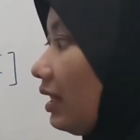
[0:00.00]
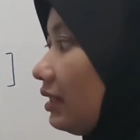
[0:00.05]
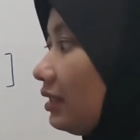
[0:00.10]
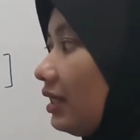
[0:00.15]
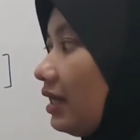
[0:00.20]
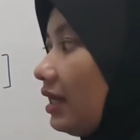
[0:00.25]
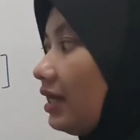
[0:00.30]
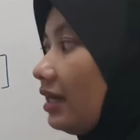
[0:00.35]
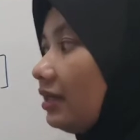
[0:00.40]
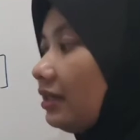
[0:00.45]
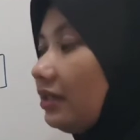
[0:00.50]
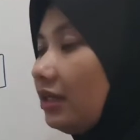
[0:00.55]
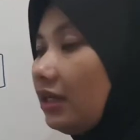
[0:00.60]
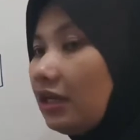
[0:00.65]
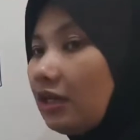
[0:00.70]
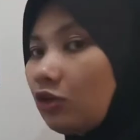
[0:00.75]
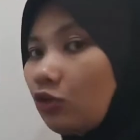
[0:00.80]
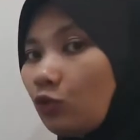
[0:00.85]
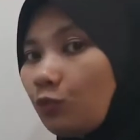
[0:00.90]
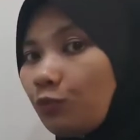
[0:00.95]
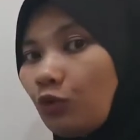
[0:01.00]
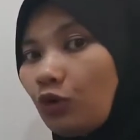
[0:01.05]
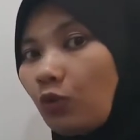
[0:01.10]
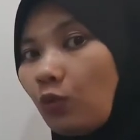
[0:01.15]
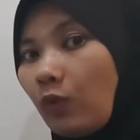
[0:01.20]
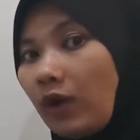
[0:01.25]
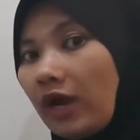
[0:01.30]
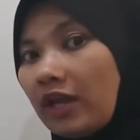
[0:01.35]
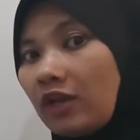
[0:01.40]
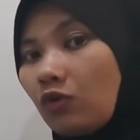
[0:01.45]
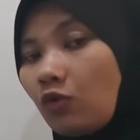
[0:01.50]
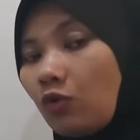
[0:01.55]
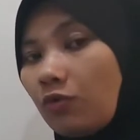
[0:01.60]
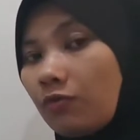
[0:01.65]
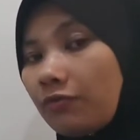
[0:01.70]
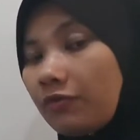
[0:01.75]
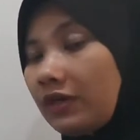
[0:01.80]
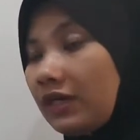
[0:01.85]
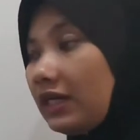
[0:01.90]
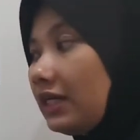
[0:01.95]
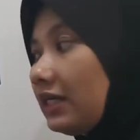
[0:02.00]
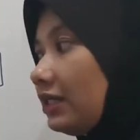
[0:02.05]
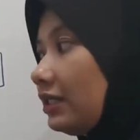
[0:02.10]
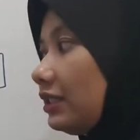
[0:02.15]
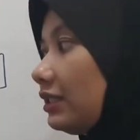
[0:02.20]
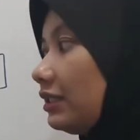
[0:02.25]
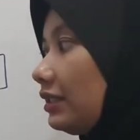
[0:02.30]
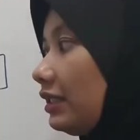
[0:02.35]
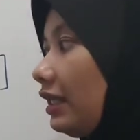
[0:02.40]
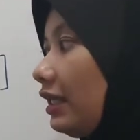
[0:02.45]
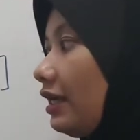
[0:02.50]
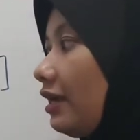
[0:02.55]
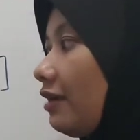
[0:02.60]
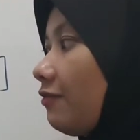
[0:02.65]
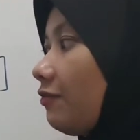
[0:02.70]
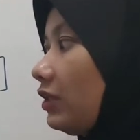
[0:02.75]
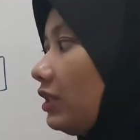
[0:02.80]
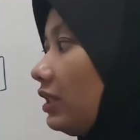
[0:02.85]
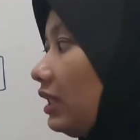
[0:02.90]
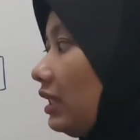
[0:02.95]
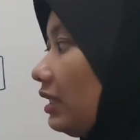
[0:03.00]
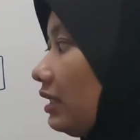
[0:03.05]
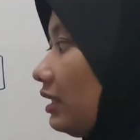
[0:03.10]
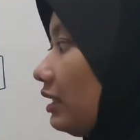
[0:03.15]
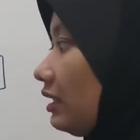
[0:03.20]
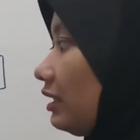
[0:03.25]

and then you put 1 over, take everything, the